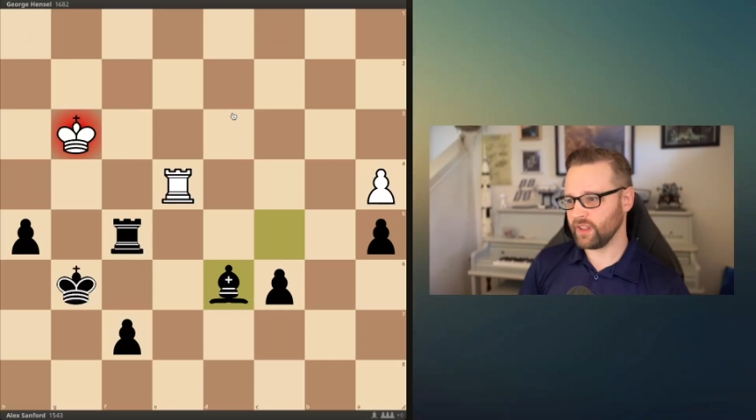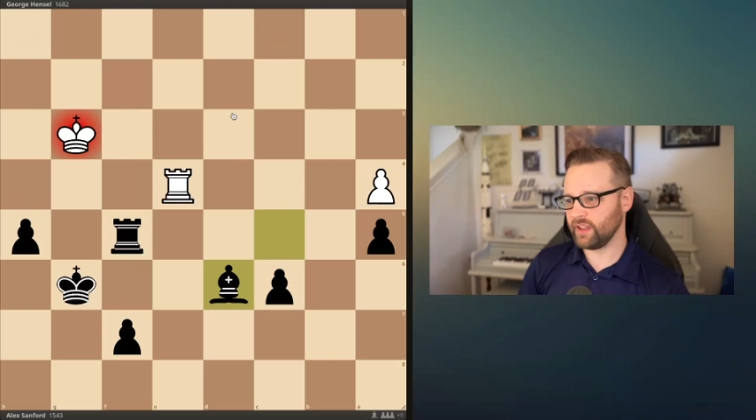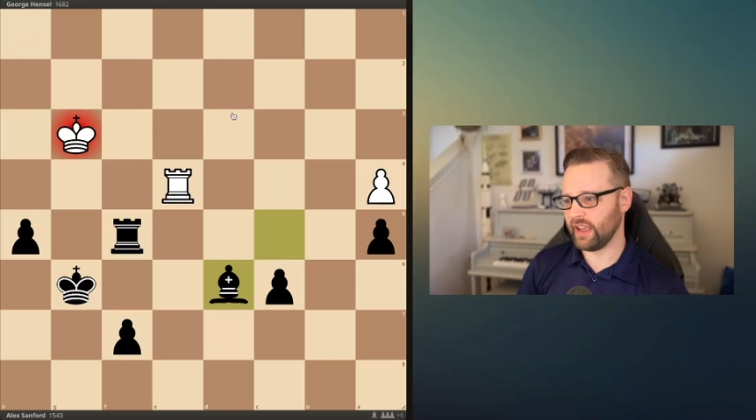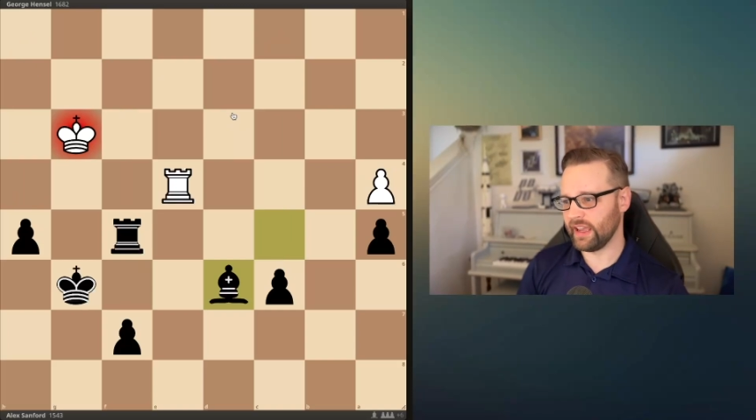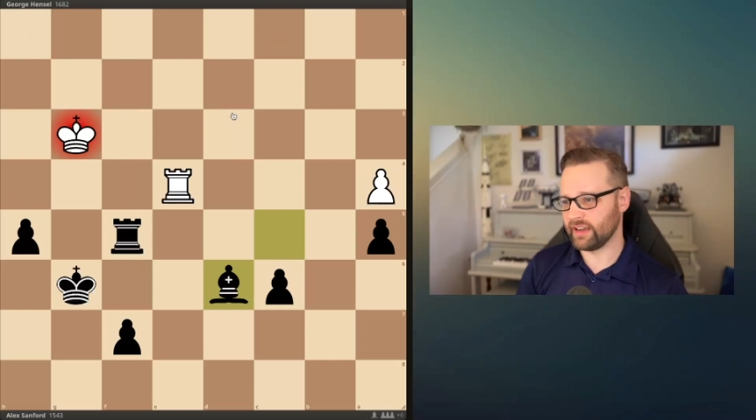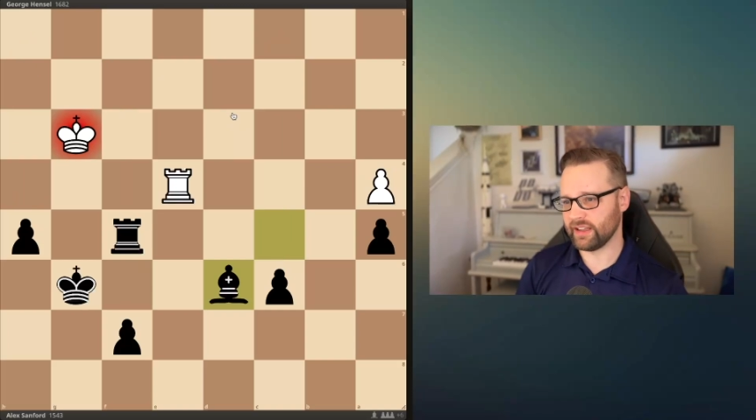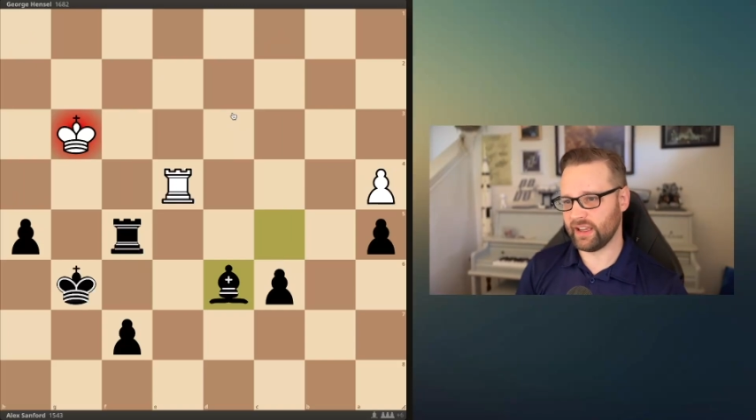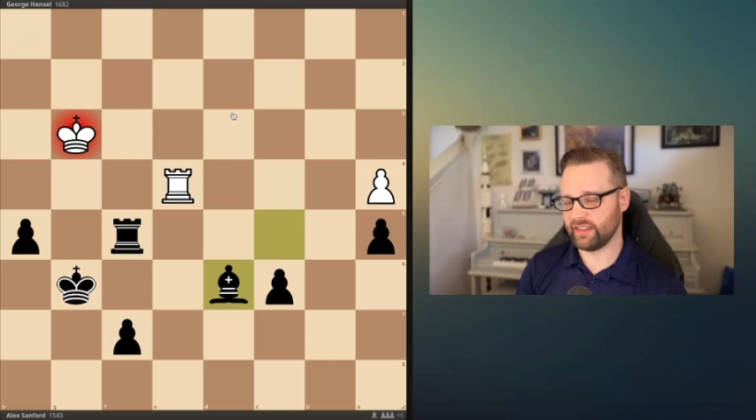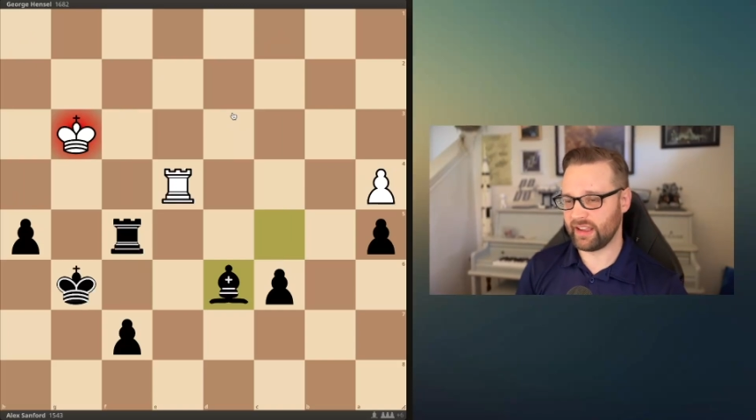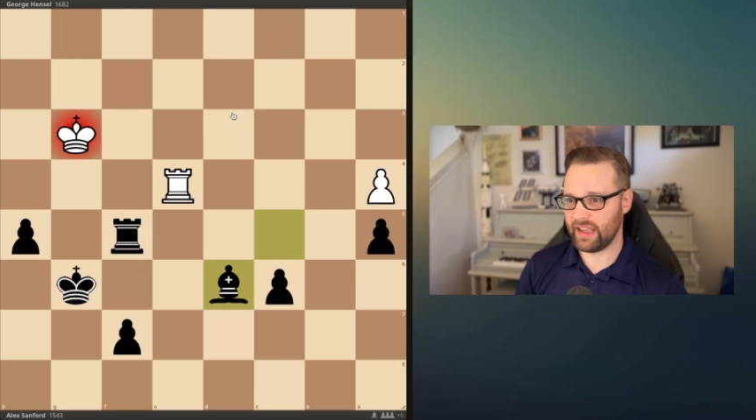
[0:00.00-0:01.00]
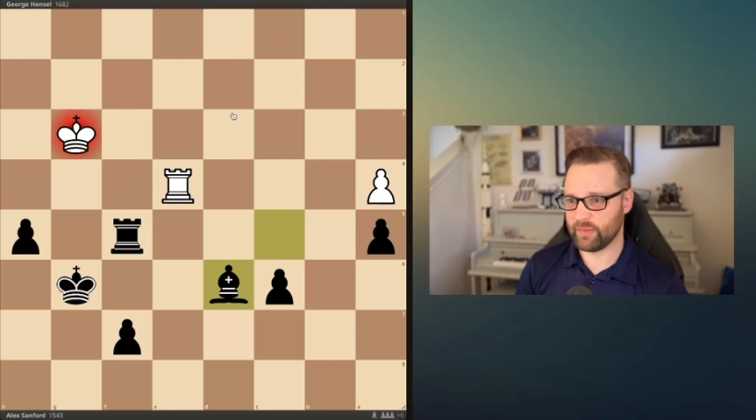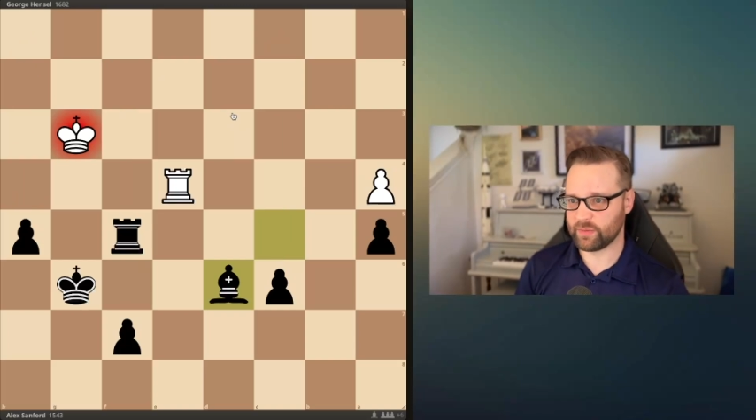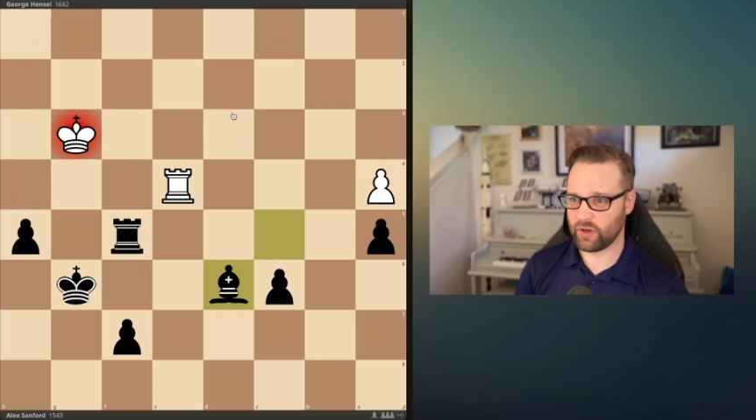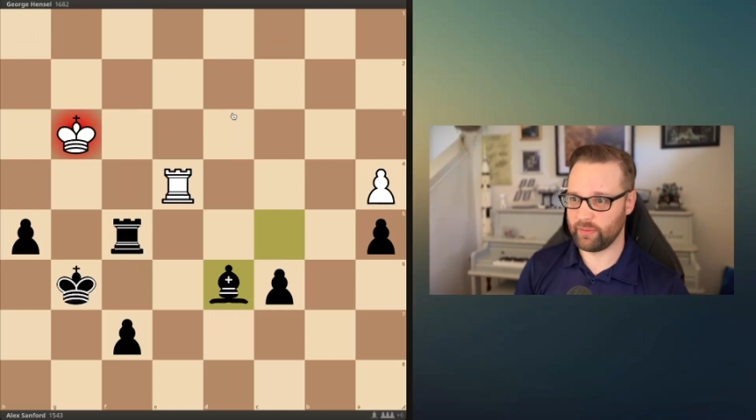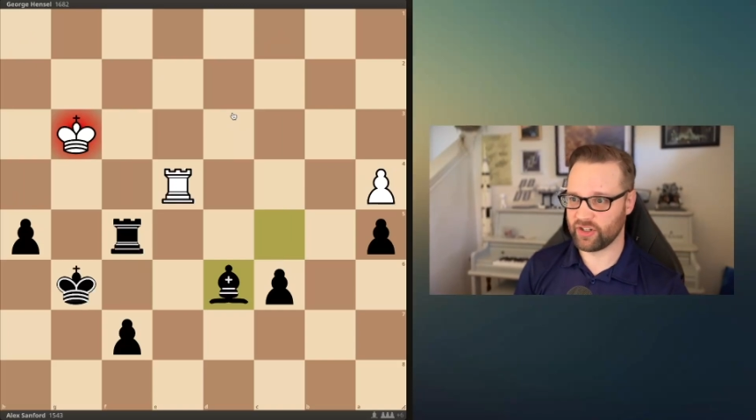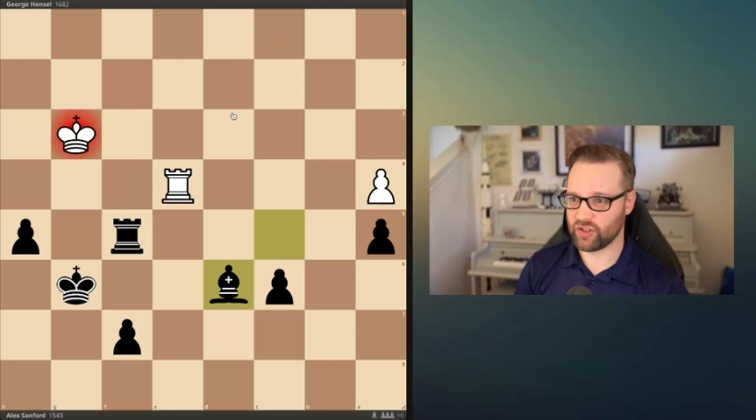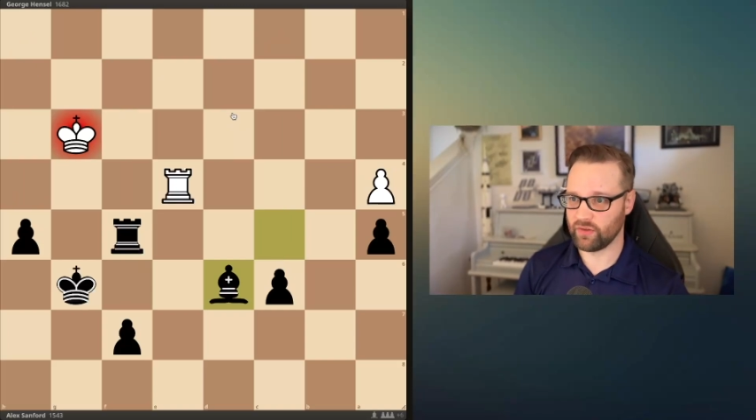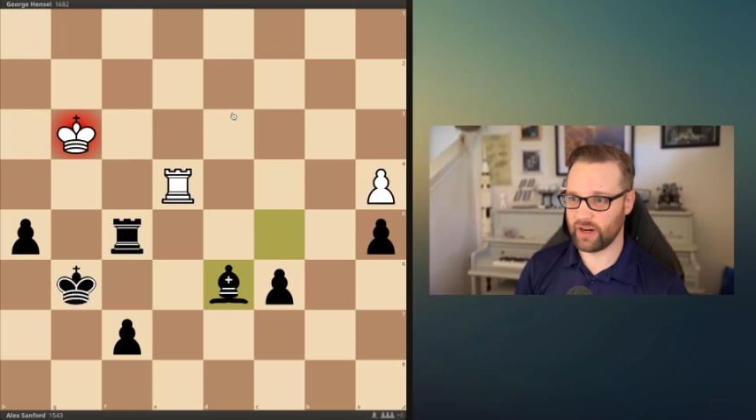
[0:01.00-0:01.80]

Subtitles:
the game is pretty much over.